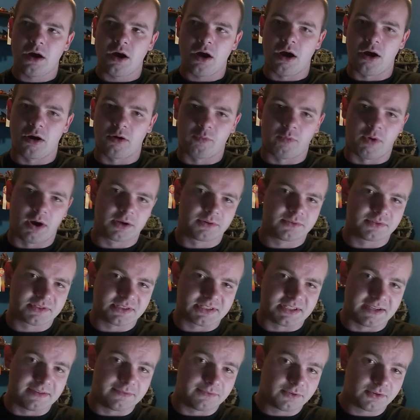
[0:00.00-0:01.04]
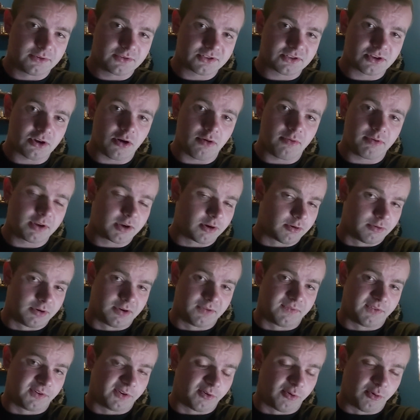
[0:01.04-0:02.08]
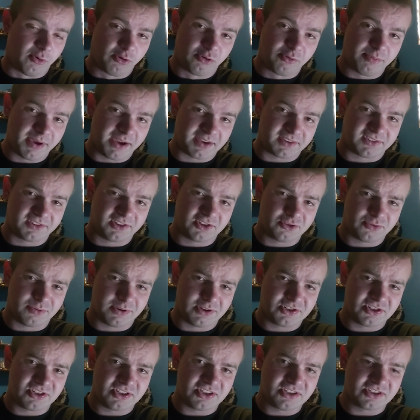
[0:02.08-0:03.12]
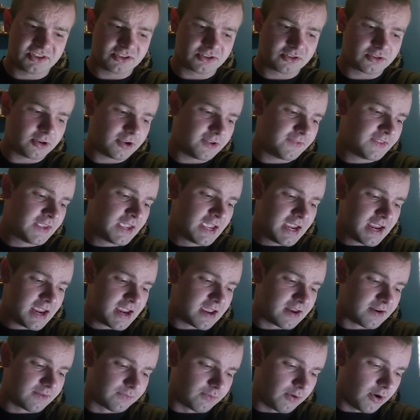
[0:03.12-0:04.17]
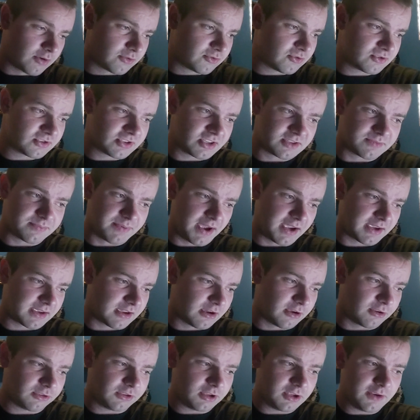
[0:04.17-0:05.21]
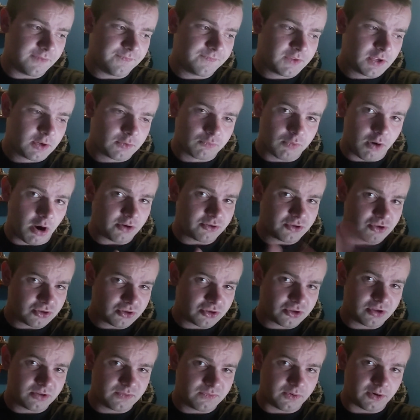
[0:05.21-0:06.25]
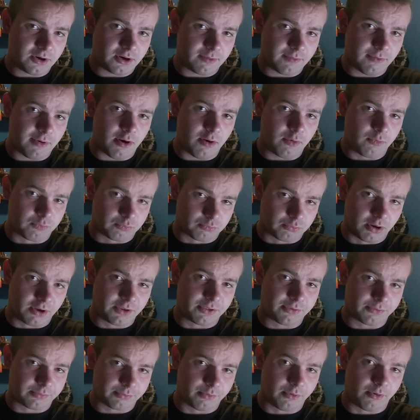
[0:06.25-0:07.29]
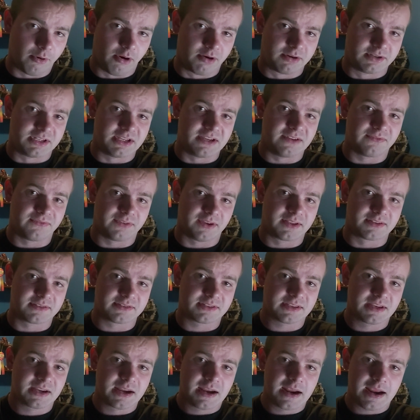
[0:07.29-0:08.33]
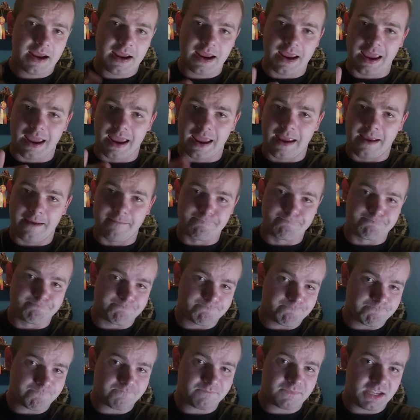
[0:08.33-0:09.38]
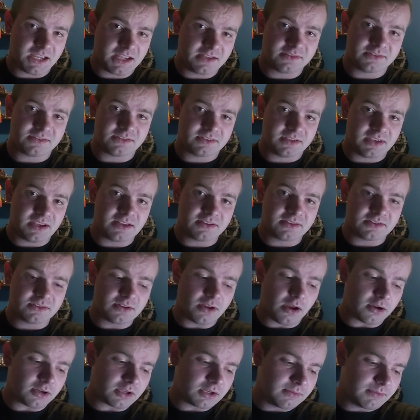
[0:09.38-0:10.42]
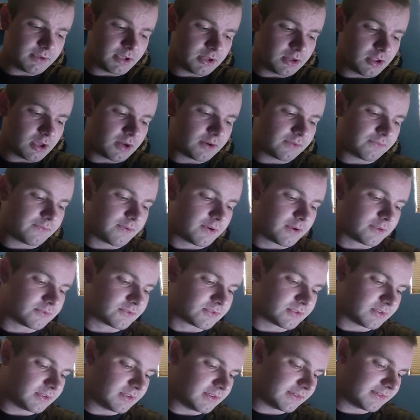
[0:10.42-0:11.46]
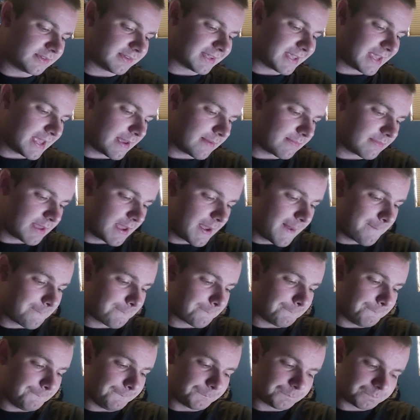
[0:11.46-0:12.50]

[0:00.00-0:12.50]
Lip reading: our wide receivers going or if our quarterback situation isn't good. And if Rodgers is back healthy, Rodgers could very well run through our defense. And it's not going to be a lot of fun. So this is a game that,